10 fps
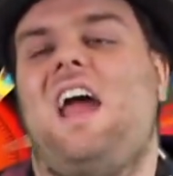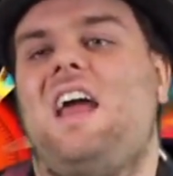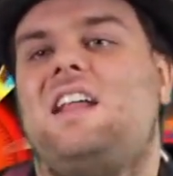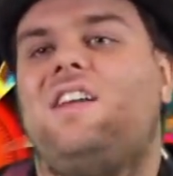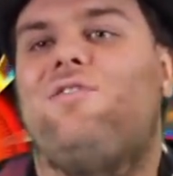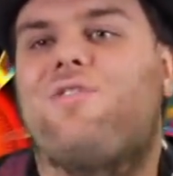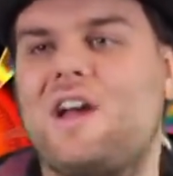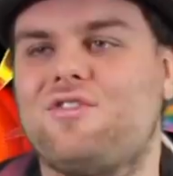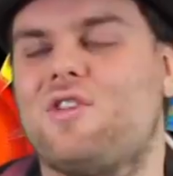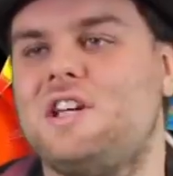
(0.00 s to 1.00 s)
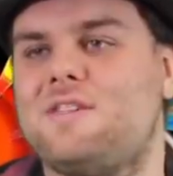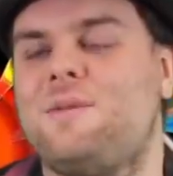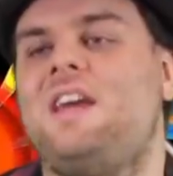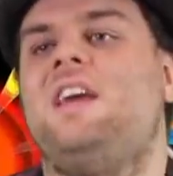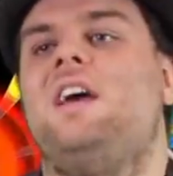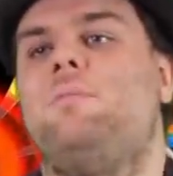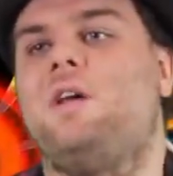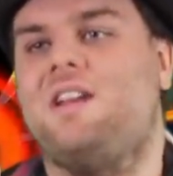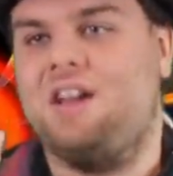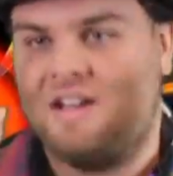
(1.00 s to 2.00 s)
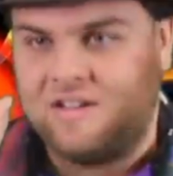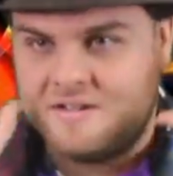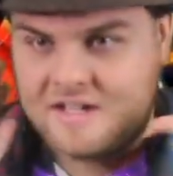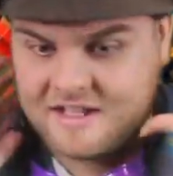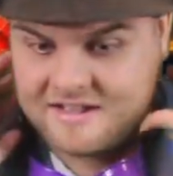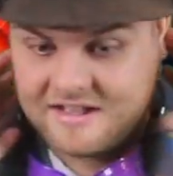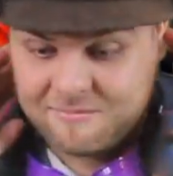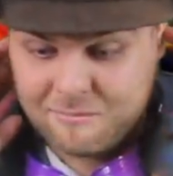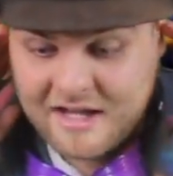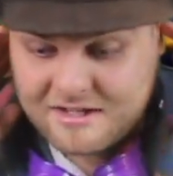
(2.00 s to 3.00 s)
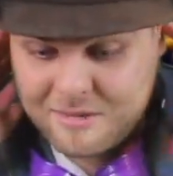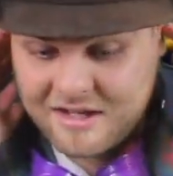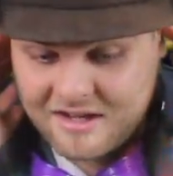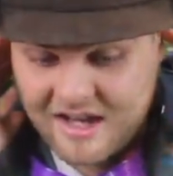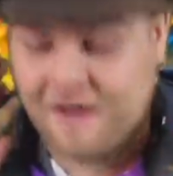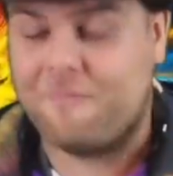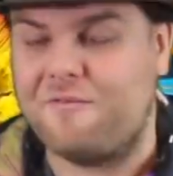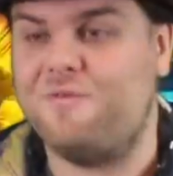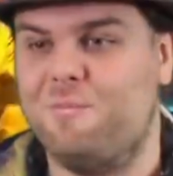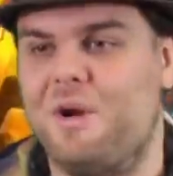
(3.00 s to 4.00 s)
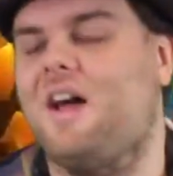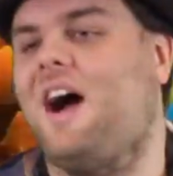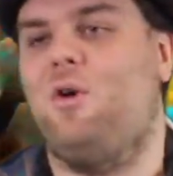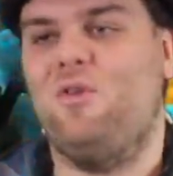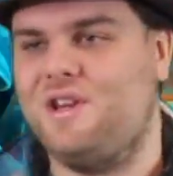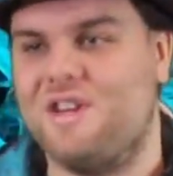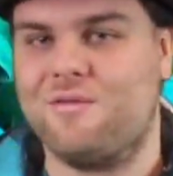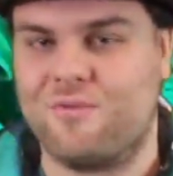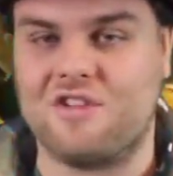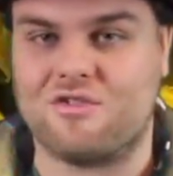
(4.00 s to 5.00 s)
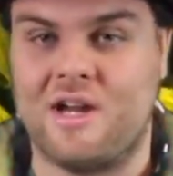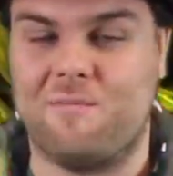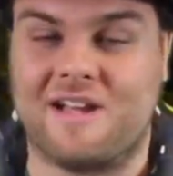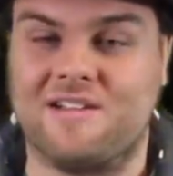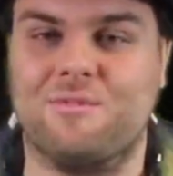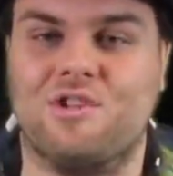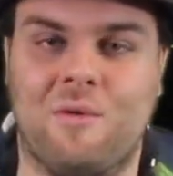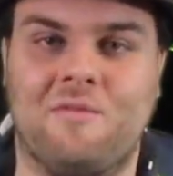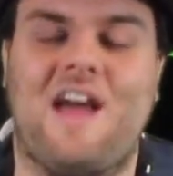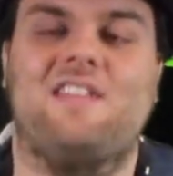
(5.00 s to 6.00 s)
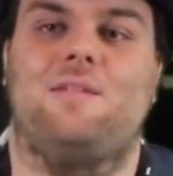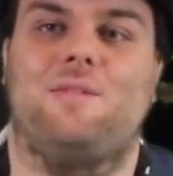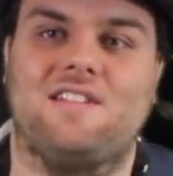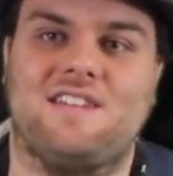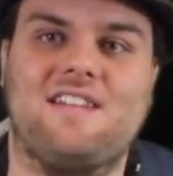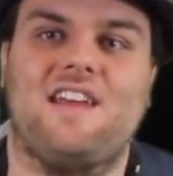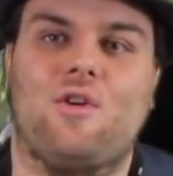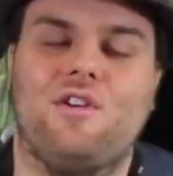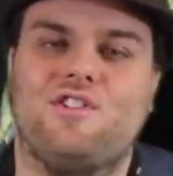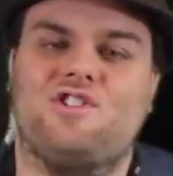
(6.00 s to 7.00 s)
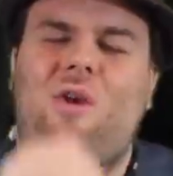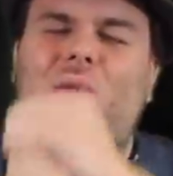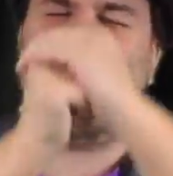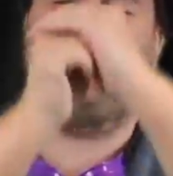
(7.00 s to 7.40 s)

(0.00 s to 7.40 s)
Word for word: and it frustrates me, but it in, it makes me, and I'm, but I'm only this frustrated because I'm so invested, because that's how good the show is,